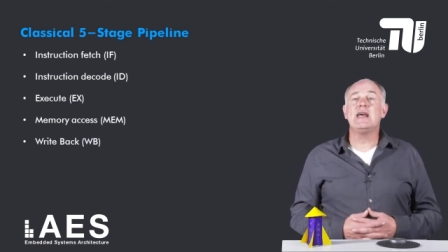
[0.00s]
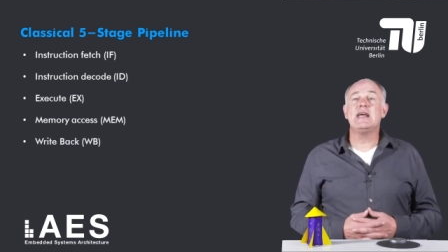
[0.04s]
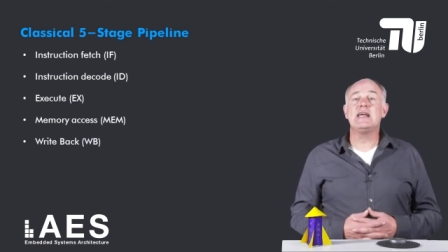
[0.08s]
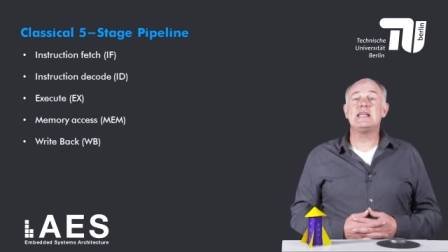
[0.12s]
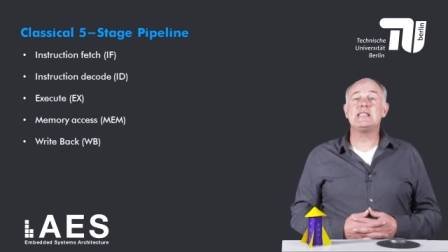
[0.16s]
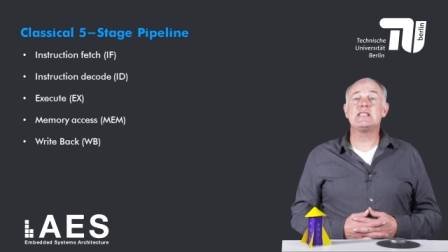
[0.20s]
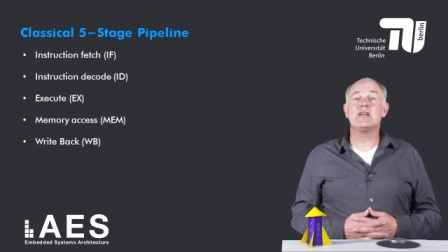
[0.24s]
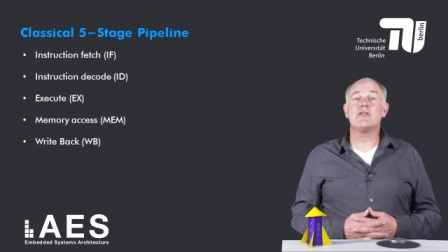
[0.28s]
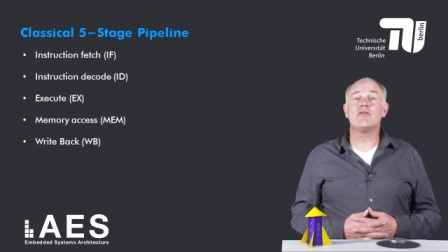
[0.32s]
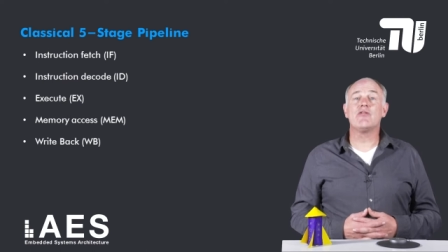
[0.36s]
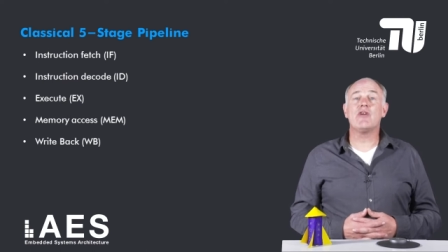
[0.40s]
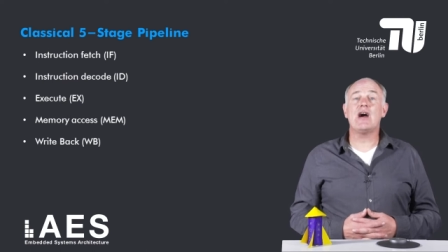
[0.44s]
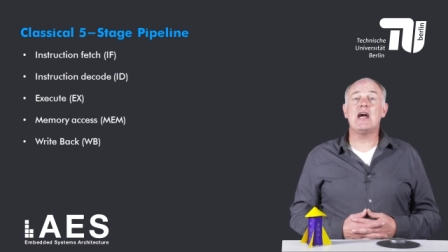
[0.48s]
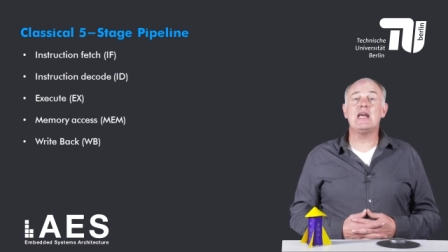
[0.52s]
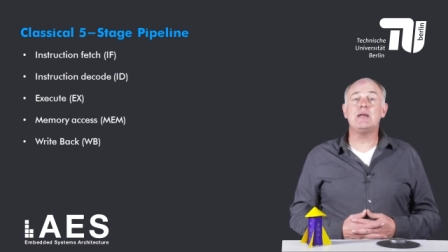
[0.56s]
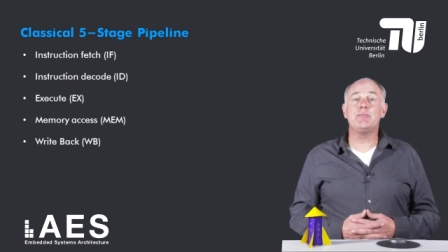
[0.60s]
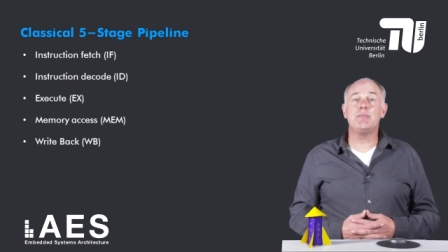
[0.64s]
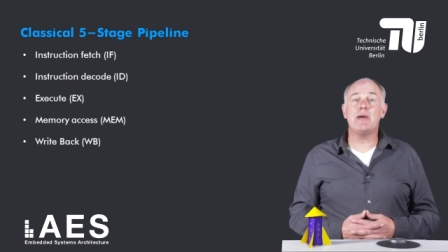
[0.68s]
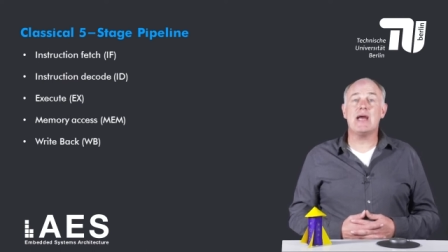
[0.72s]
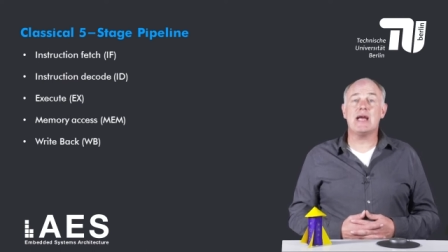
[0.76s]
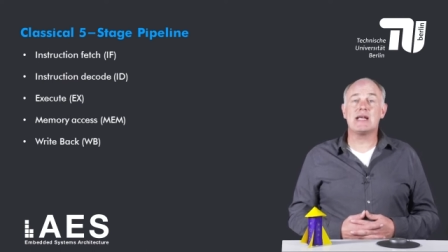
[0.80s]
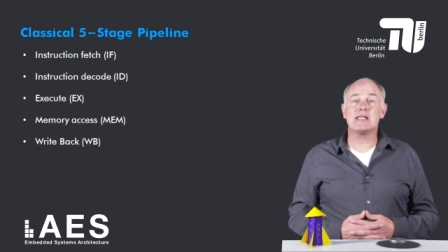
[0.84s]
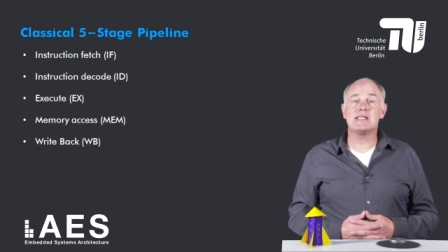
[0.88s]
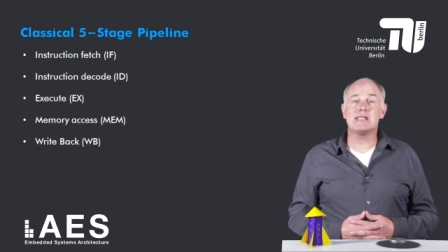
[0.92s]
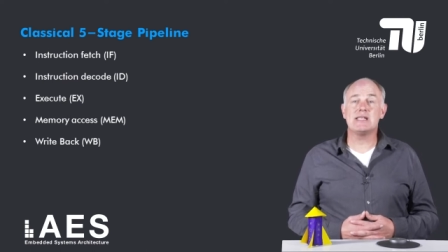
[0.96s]
is the
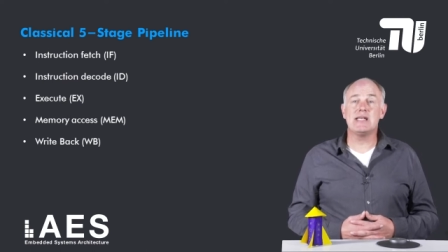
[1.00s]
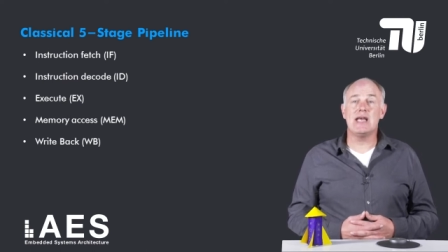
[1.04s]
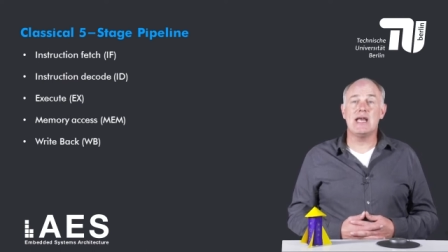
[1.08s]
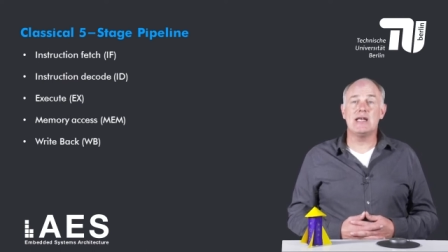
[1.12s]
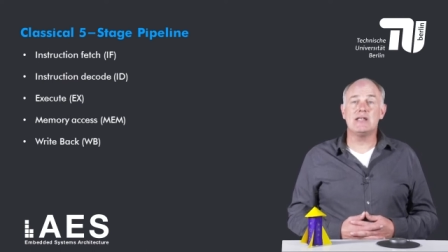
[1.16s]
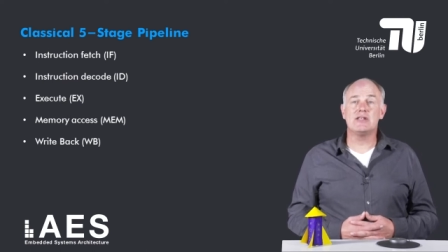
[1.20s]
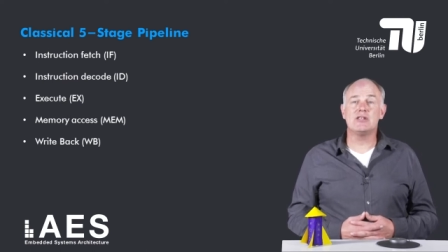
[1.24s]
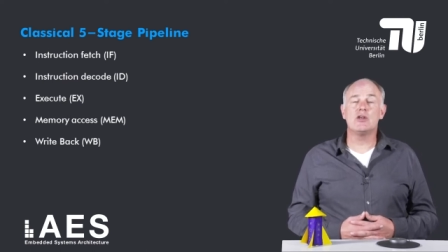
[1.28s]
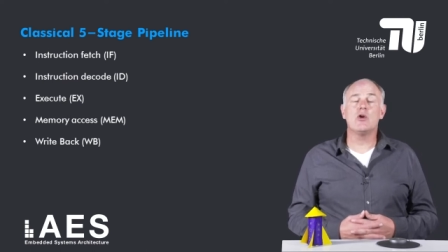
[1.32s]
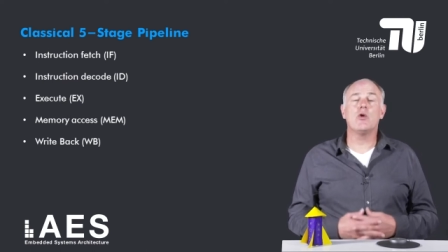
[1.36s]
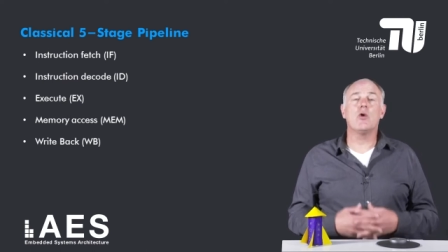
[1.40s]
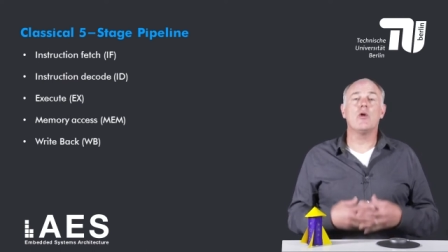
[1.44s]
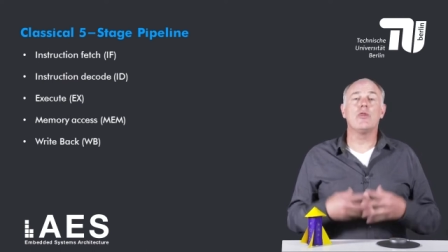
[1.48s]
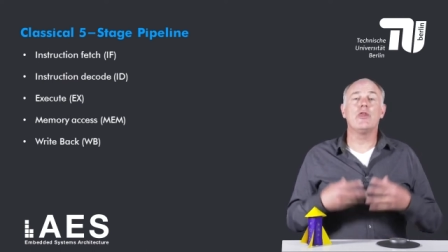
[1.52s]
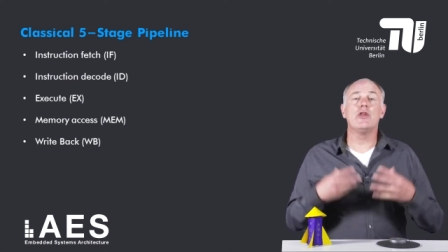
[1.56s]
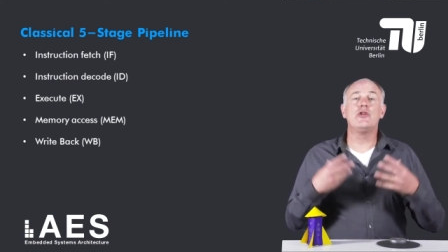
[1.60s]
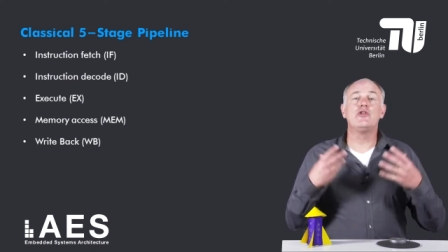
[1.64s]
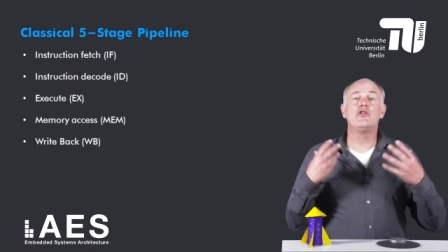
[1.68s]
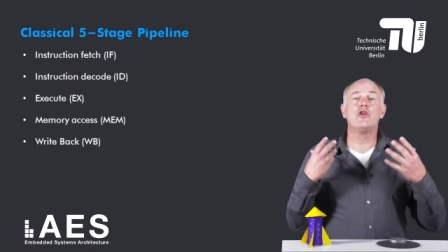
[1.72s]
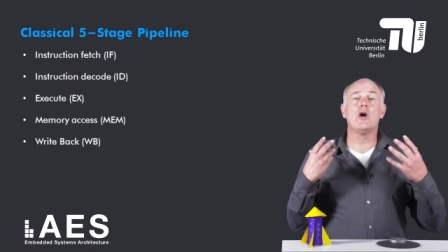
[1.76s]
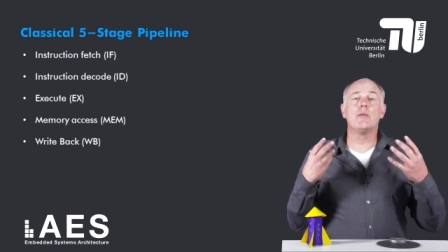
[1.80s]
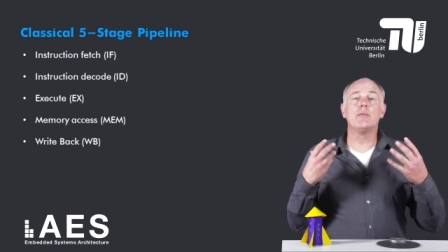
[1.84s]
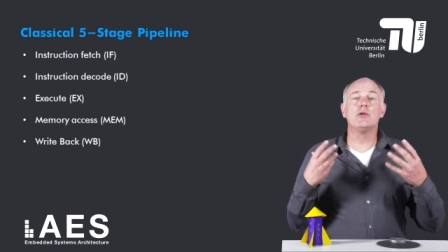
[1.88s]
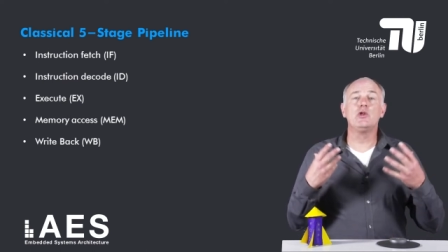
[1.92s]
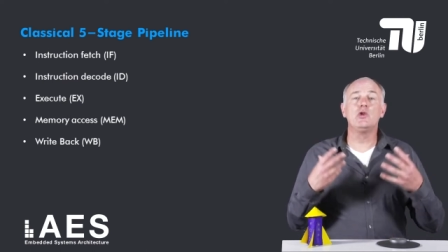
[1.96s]
write back stage or the
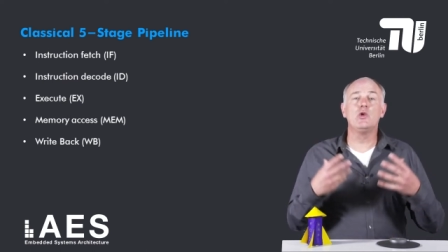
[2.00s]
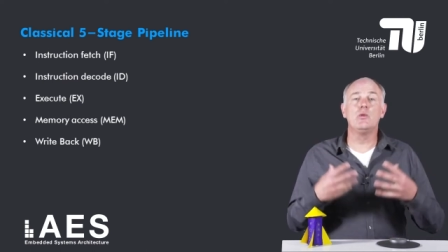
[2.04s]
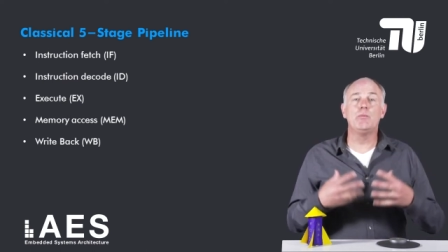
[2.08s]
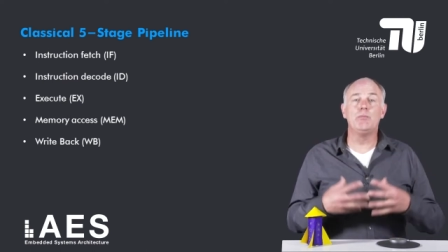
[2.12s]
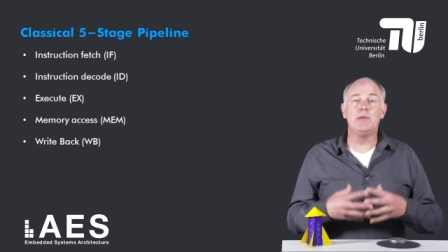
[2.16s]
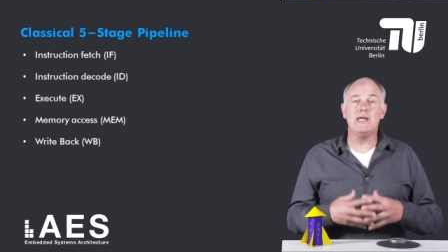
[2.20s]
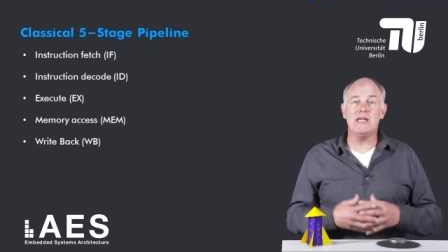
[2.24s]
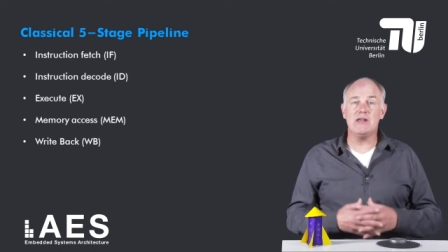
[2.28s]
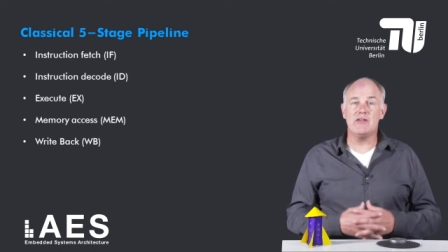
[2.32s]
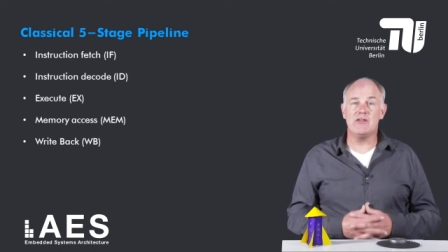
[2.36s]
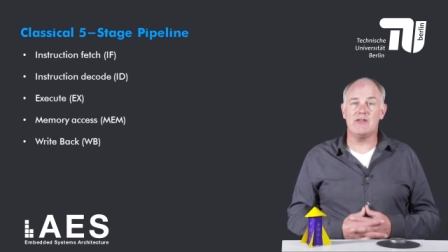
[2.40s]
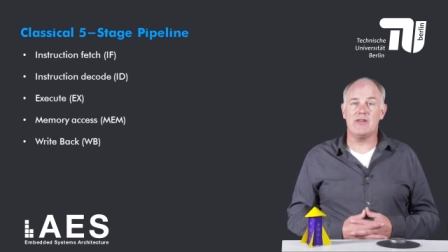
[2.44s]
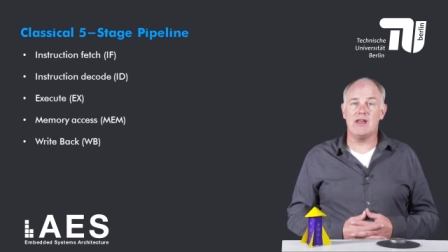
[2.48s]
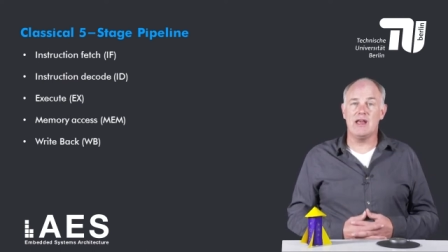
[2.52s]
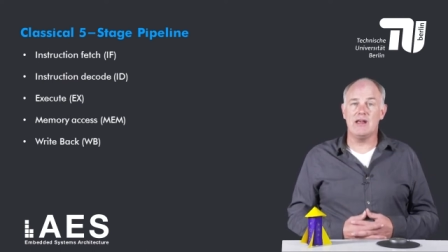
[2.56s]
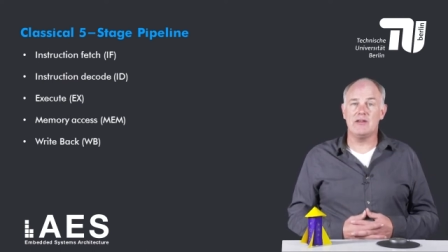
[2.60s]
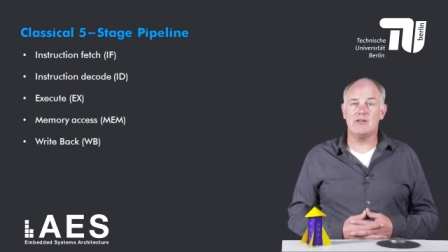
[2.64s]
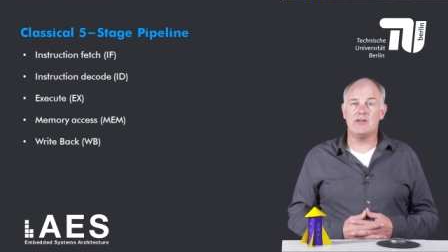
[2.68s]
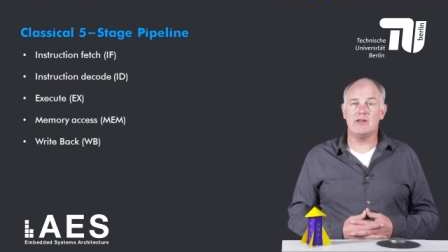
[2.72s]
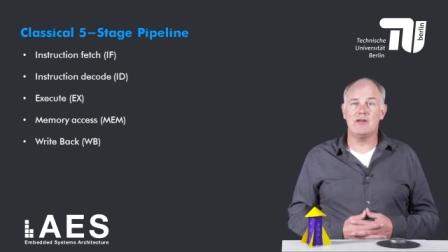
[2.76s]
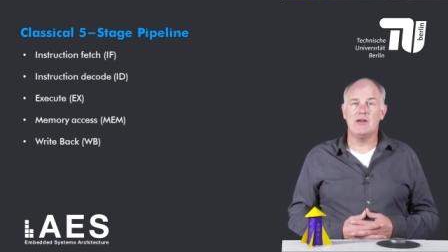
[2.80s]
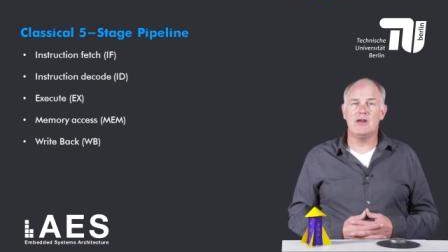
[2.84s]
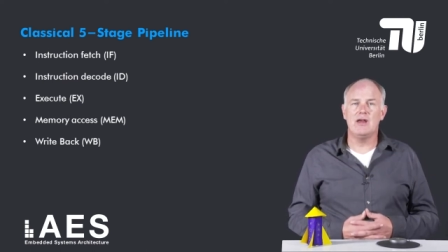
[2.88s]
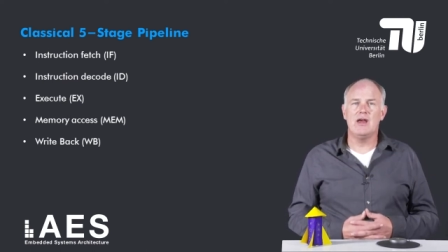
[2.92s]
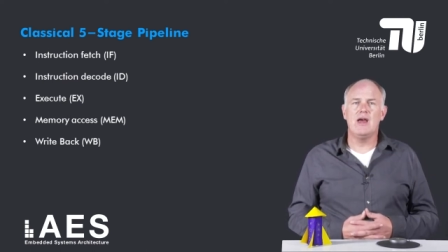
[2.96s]
WB
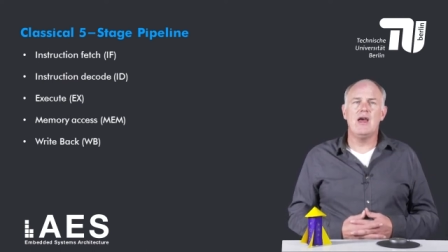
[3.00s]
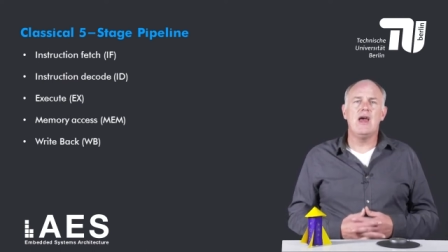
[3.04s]
stage.